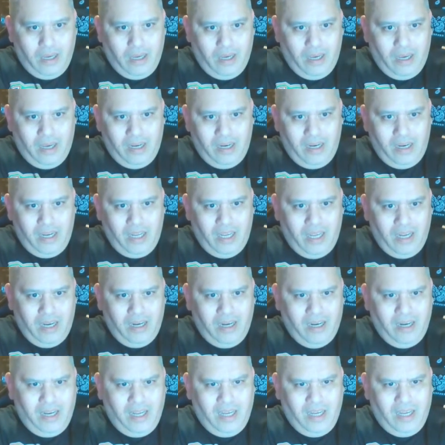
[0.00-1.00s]
And
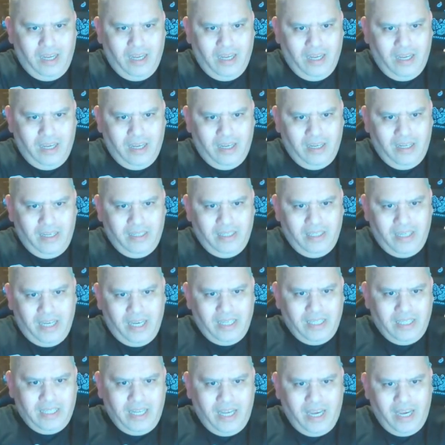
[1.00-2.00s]
then he
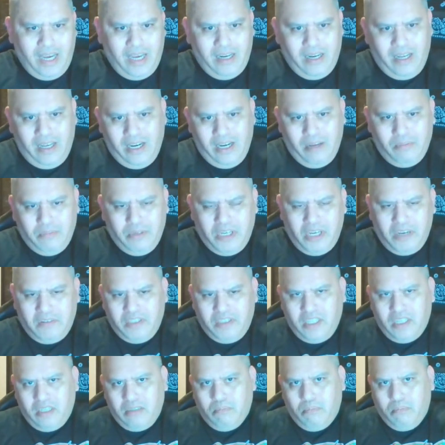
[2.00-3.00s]
says that, and MJF
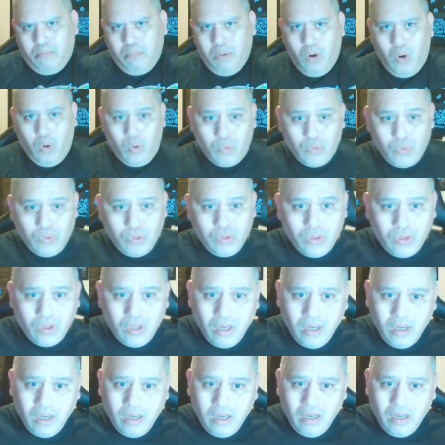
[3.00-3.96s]
says both.